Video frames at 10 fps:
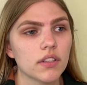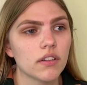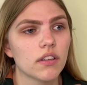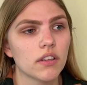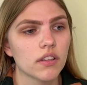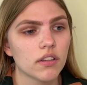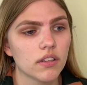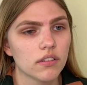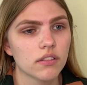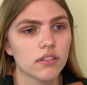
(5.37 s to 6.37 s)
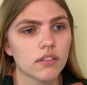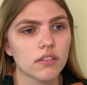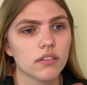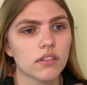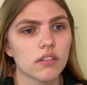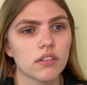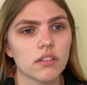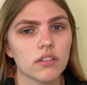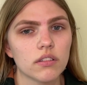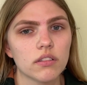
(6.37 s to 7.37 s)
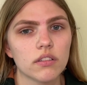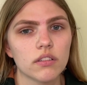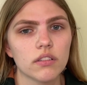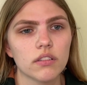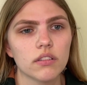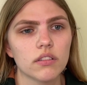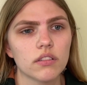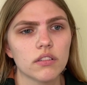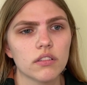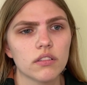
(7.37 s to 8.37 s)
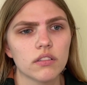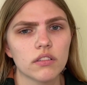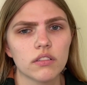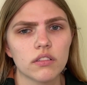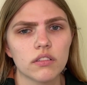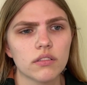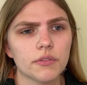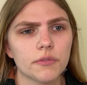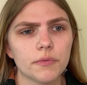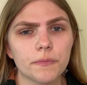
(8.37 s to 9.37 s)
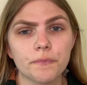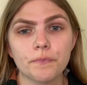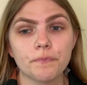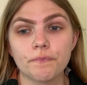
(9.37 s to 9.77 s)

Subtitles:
(silence)